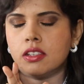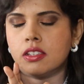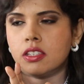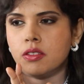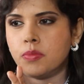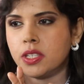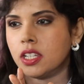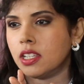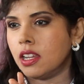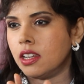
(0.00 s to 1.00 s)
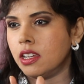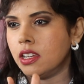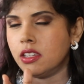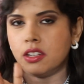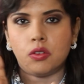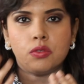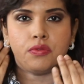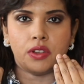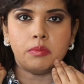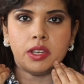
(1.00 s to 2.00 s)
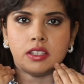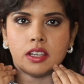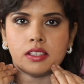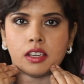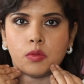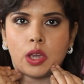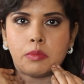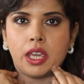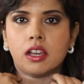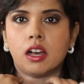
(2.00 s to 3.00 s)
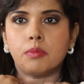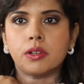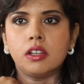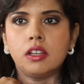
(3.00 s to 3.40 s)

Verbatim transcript: So particularly, you know, on filming days I wear makeup.